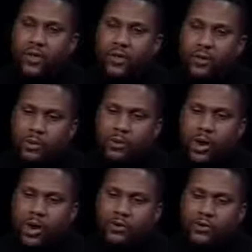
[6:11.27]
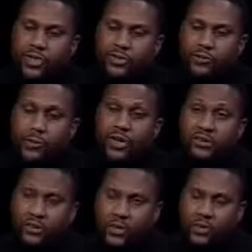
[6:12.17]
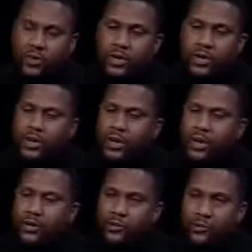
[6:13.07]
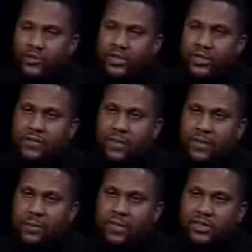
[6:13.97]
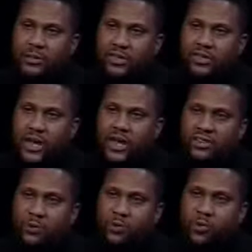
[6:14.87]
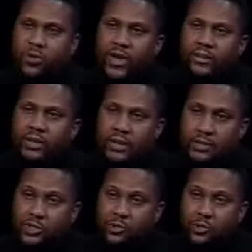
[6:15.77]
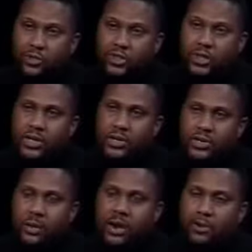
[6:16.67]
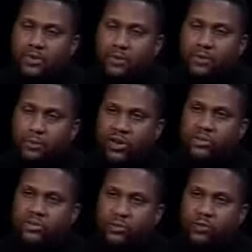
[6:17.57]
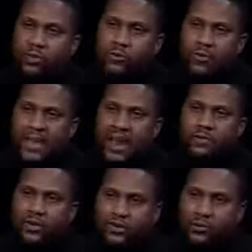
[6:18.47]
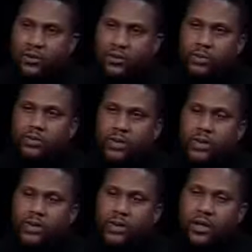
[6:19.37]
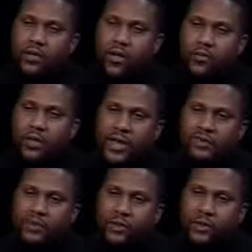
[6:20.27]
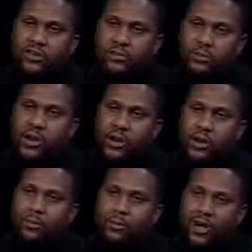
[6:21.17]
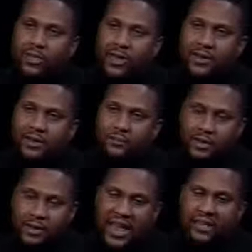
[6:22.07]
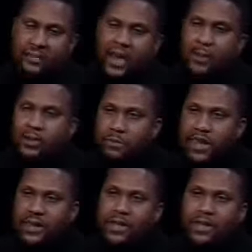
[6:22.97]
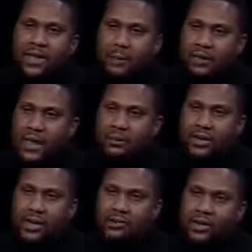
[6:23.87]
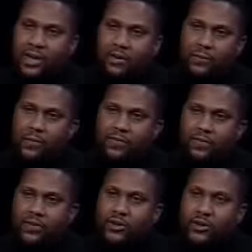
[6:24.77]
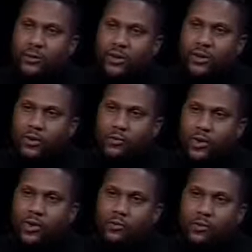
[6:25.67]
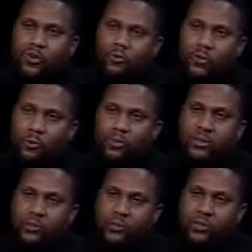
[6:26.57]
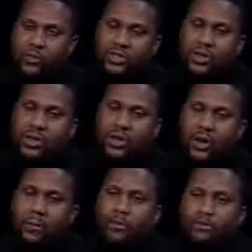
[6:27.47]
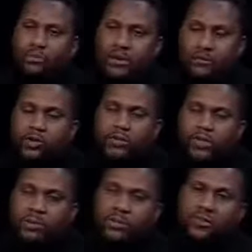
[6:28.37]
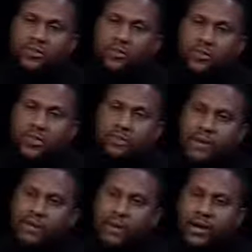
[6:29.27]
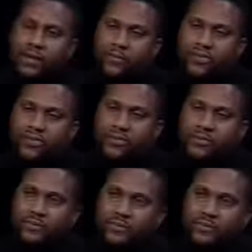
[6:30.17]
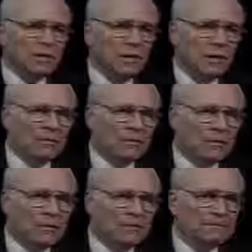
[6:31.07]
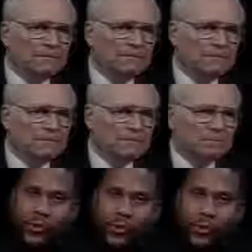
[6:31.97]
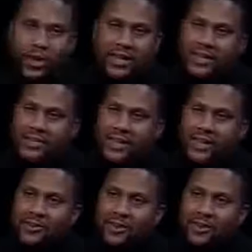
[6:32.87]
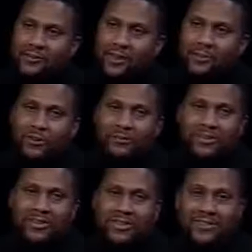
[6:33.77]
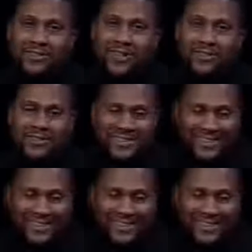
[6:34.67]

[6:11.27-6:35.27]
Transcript: And we were honored just a few weeks ago uh, to receive the NAACP's highest award at the Image Awards. Tom and I received the President's Award for the advocacy work that we've done over the last four years. We were quite humbled by that, and we laughed about how we met, how we came together. Now, four years later, here we are winning awards for the work that we're doing, which humbles both of us and makes us feel good about our efforts. How old is Tom Joyner? Oh Lord, I can't tell you that on the air, Brian. this, is, on television.